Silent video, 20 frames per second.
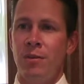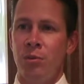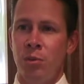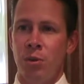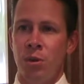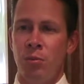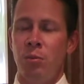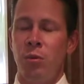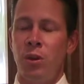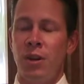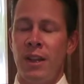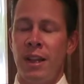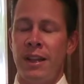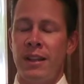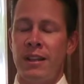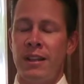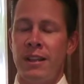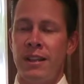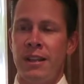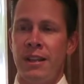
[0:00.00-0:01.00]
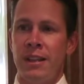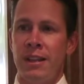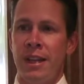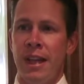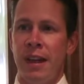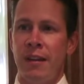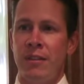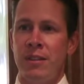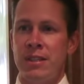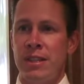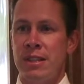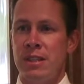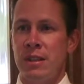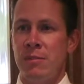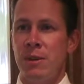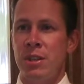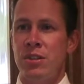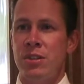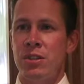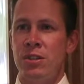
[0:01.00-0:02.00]
we're more likely to get cavities, as I
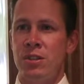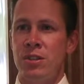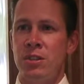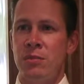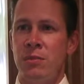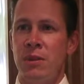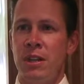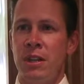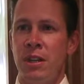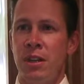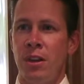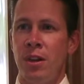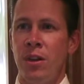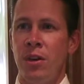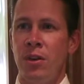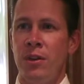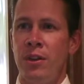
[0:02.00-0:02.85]
mentioned just a minute ago.